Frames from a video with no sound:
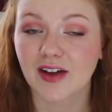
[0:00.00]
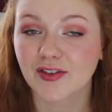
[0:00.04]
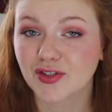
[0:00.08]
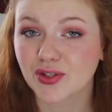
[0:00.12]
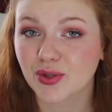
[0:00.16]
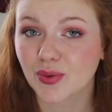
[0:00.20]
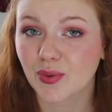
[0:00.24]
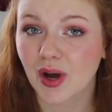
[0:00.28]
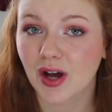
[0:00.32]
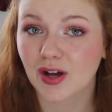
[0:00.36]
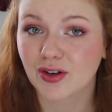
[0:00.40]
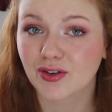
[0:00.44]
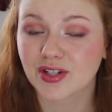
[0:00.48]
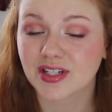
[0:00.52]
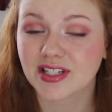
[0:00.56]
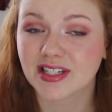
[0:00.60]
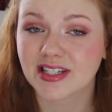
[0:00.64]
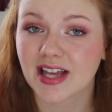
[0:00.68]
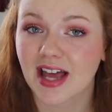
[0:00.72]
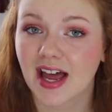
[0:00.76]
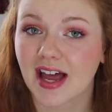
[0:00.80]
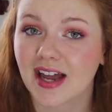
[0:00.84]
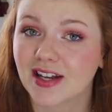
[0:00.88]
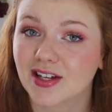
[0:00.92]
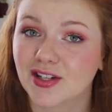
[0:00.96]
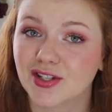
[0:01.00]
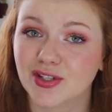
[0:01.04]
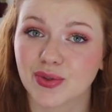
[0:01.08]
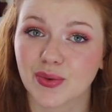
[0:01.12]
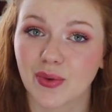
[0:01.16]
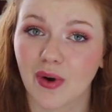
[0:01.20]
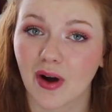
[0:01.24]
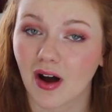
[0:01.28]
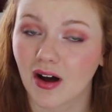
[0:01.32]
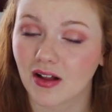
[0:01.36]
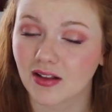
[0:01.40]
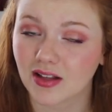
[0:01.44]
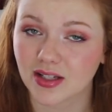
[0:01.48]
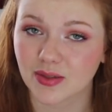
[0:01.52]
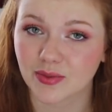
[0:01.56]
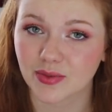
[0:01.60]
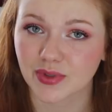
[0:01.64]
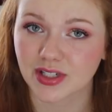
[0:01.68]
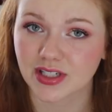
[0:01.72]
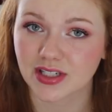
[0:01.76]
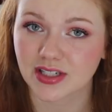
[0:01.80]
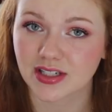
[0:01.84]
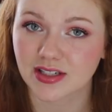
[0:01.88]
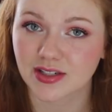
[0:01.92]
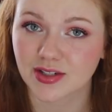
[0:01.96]
After a while, Christa headed to
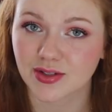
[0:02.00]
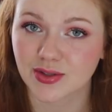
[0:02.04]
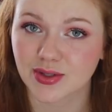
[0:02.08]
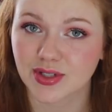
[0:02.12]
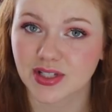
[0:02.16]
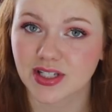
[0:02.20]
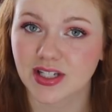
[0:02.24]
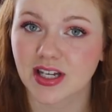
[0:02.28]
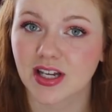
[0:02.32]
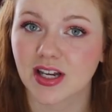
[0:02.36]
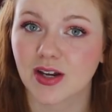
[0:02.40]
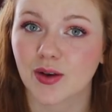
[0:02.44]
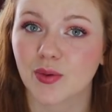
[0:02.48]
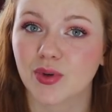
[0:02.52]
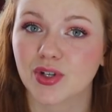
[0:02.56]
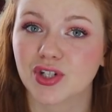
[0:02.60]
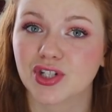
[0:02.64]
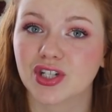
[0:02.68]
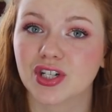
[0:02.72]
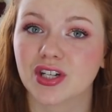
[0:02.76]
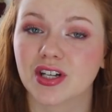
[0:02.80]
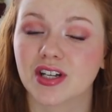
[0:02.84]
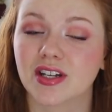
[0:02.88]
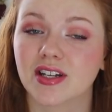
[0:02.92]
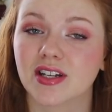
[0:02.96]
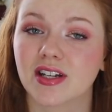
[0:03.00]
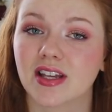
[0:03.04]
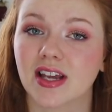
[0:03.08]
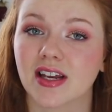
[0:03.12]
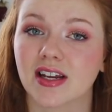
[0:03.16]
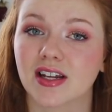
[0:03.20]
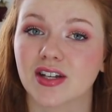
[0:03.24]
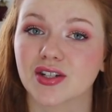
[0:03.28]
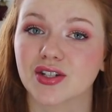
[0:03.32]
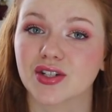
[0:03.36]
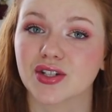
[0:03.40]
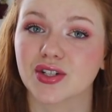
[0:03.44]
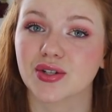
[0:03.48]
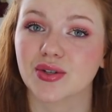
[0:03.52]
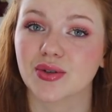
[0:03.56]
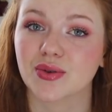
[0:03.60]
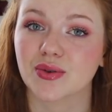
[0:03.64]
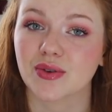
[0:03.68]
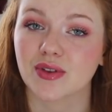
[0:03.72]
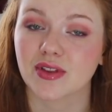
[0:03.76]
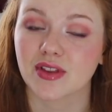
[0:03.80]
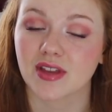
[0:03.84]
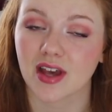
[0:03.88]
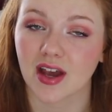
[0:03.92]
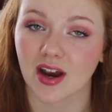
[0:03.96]
Hollywood to see what she could get into
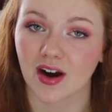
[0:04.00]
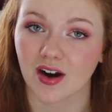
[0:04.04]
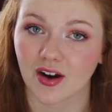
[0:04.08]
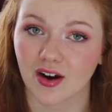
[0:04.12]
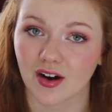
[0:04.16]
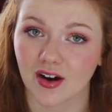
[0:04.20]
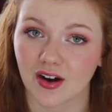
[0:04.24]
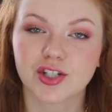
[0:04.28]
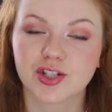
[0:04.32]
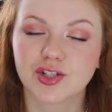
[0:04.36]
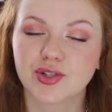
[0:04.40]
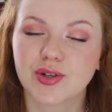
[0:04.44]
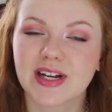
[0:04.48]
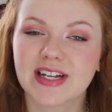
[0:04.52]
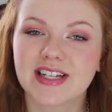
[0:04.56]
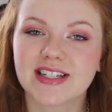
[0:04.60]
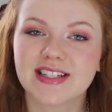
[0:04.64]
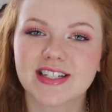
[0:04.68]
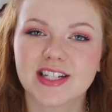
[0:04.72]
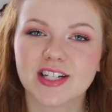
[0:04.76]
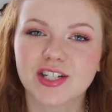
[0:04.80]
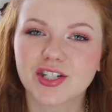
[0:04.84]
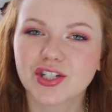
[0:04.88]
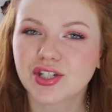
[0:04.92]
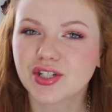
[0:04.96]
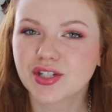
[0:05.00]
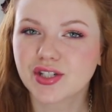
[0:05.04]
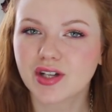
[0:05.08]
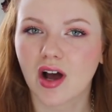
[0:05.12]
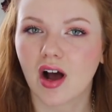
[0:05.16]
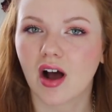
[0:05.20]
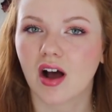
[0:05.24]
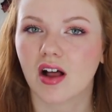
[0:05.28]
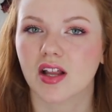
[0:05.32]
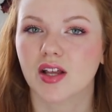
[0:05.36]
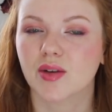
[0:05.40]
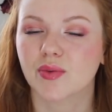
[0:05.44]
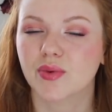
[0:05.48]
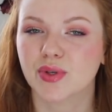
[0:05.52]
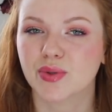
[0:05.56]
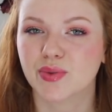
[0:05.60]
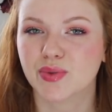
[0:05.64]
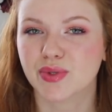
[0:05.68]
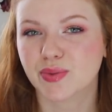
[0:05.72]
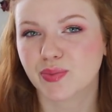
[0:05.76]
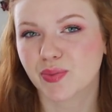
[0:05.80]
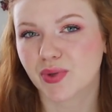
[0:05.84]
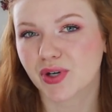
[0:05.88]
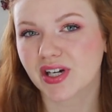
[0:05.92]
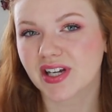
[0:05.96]
there. The transition to Hollywood
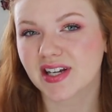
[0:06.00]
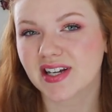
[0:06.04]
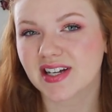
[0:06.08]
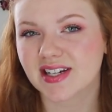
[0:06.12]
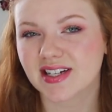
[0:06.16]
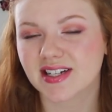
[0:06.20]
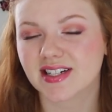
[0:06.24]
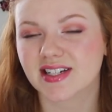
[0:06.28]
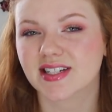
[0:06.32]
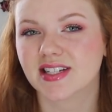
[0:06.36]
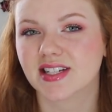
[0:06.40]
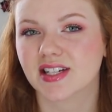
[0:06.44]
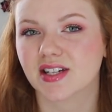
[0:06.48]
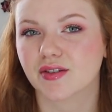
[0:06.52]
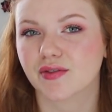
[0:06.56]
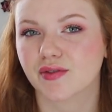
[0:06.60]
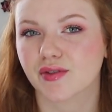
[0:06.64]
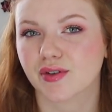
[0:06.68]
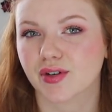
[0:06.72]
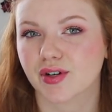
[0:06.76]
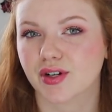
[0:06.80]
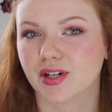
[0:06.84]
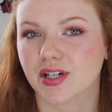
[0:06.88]
was pretty easy for